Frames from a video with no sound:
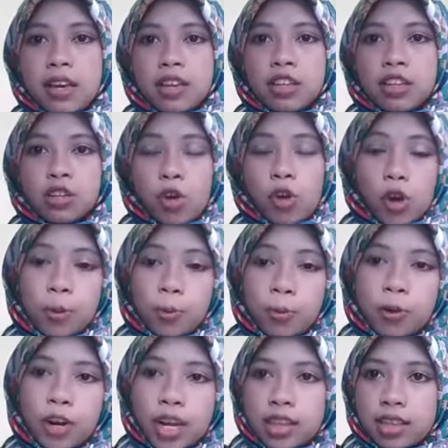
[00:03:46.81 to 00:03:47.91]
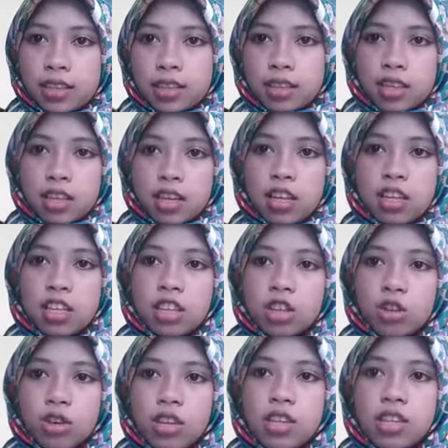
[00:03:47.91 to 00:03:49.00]
incorporated
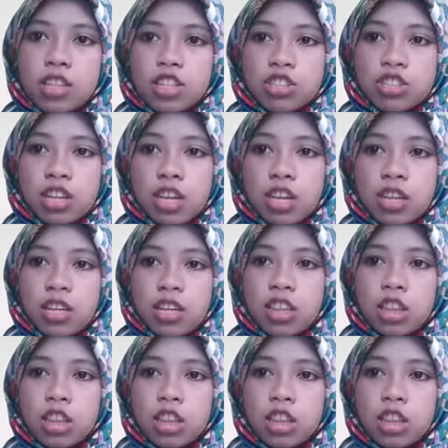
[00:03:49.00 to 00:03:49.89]
into national